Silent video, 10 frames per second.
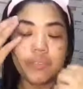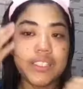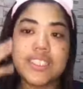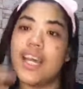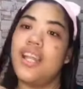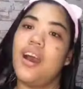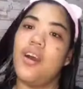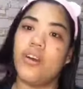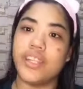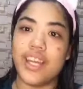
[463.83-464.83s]
Magbabasa
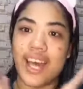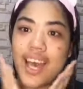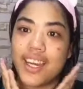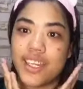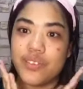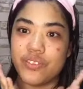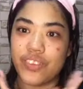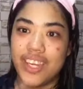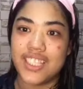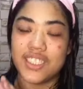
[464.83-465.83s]
lang ako ng
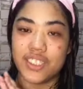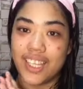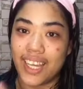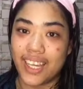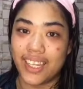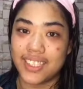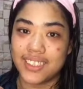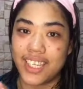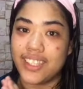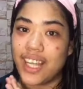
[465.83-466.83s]
aking face,
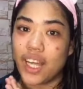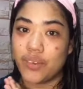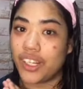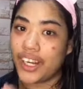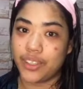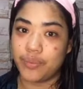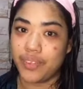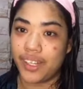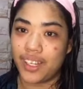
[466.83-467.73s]
guys. And then, I'll be right